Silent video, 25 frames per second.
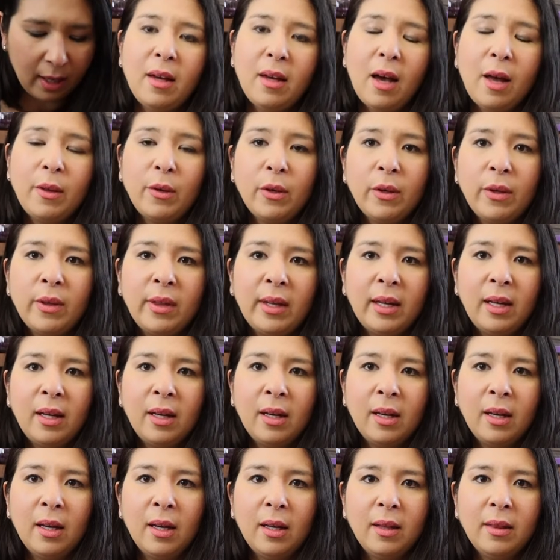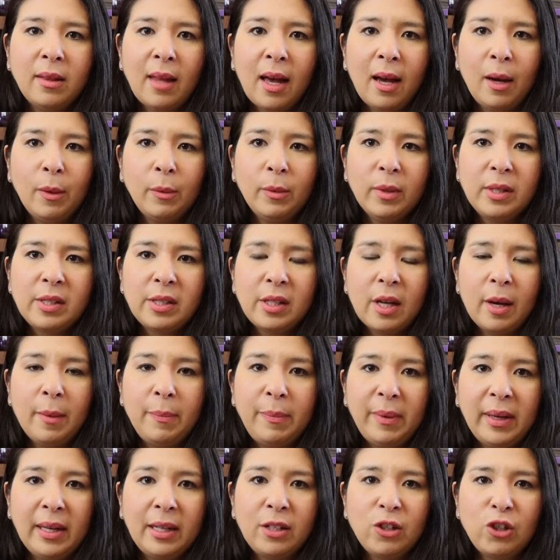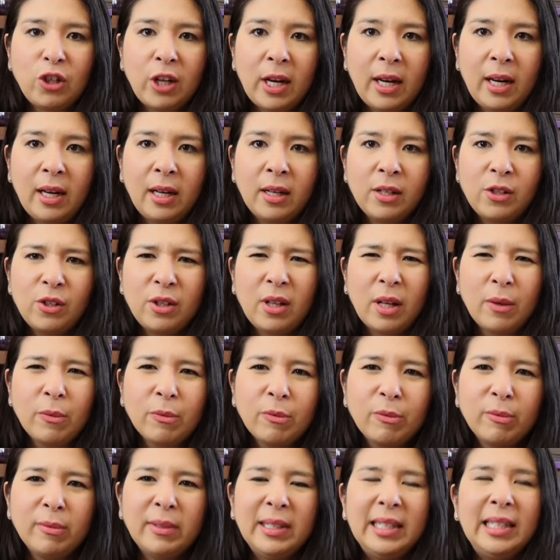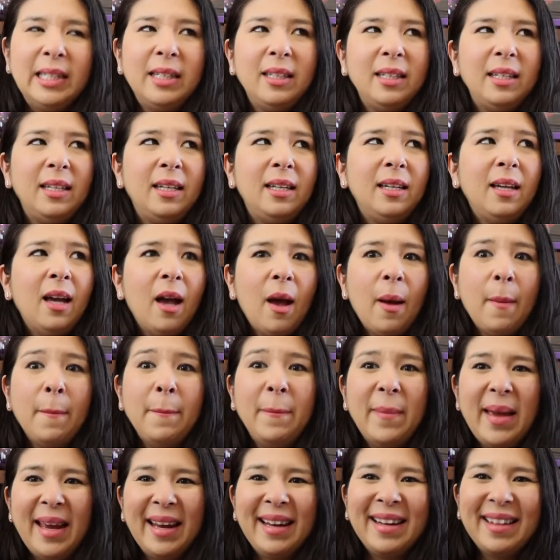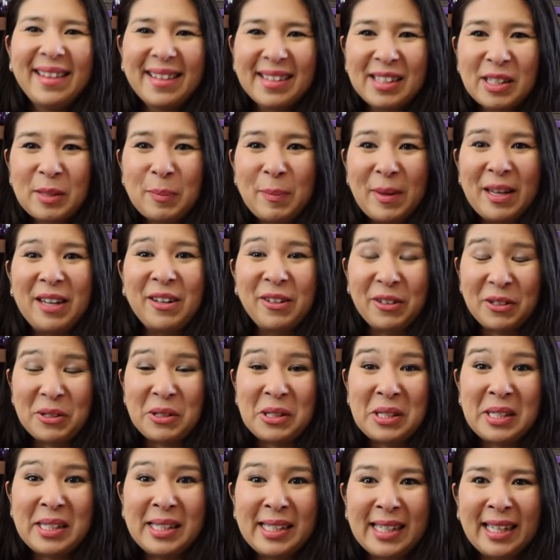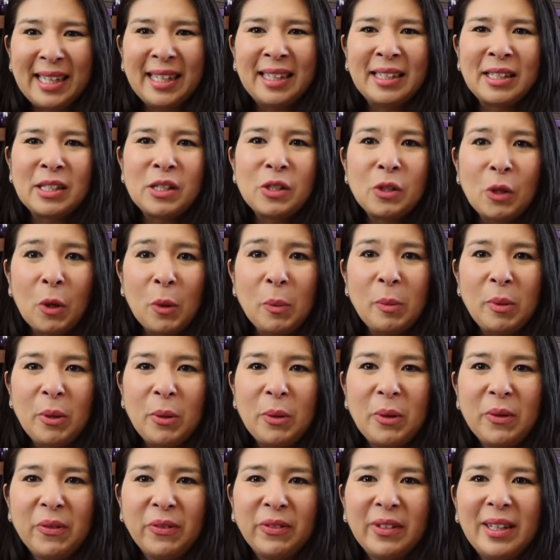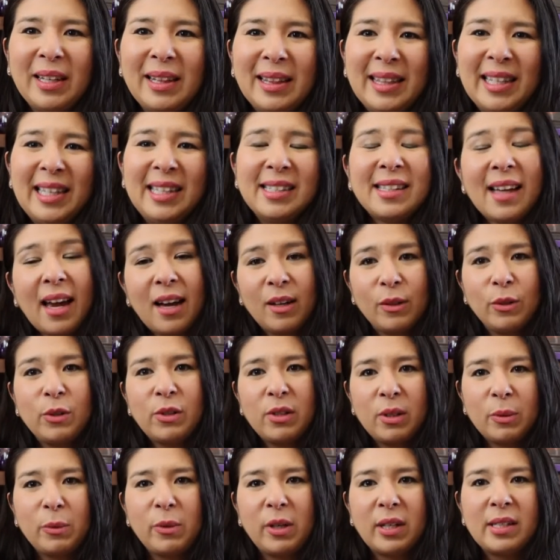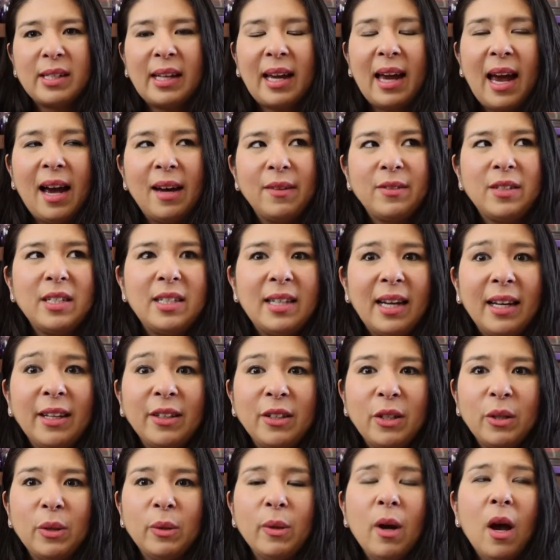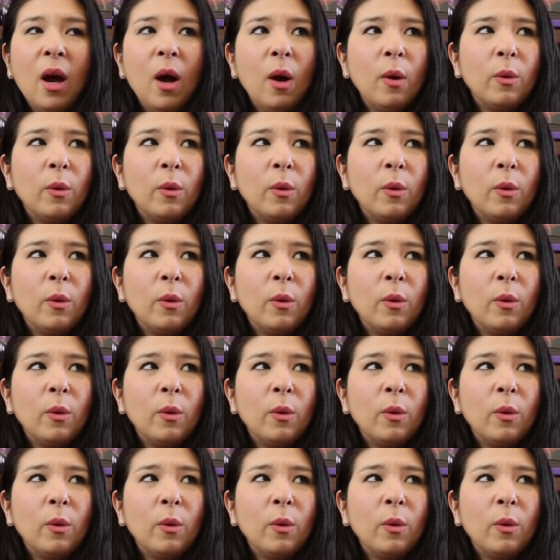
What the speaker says: other thing that was a big change that really made the speakers sing so beautifully, these Egglestonworks, I have to tell you,